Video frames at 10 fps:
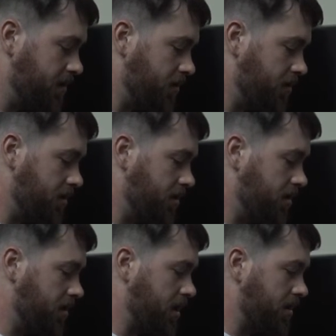
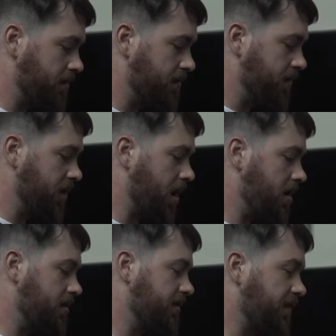you're um,
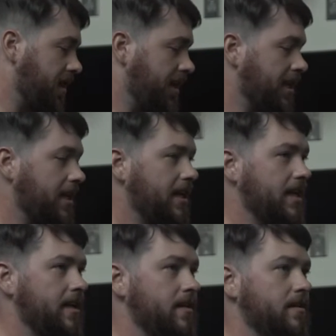not defining it
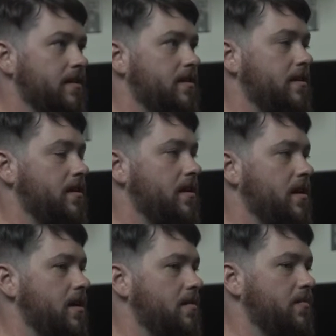in
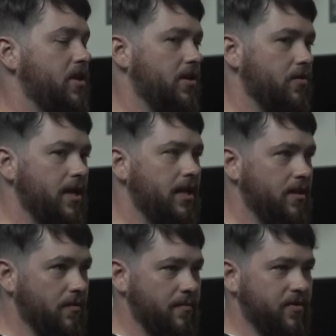um, the GUI
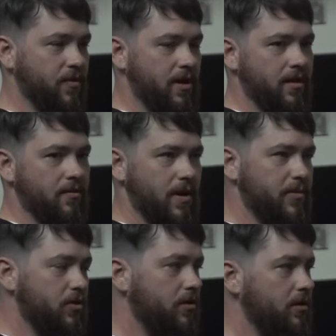in the web in the
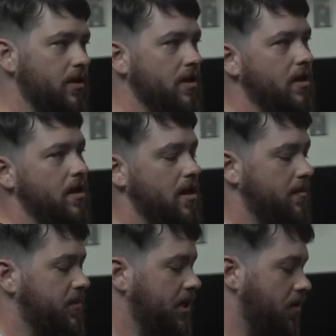web tool
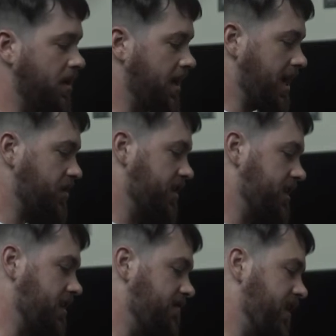um, to go in and actually
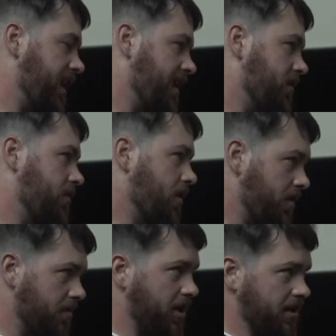set an event handler
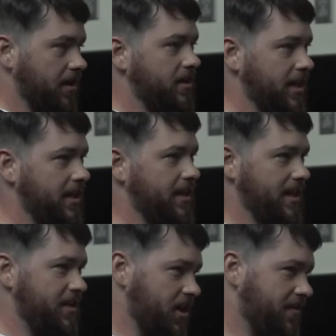on the button click
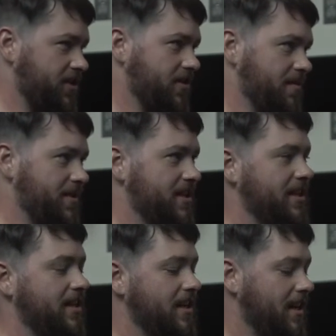in JavaScript,
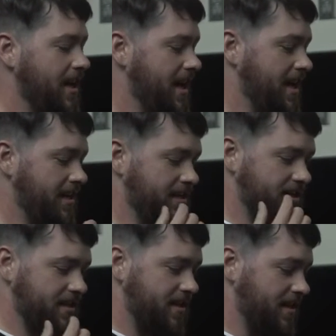and
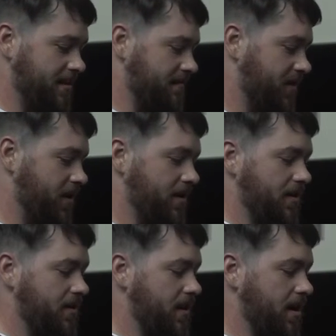then
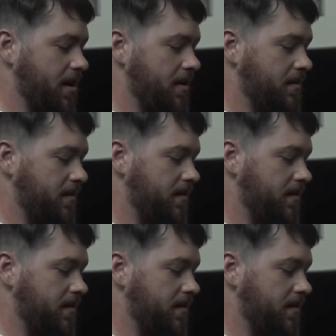uh,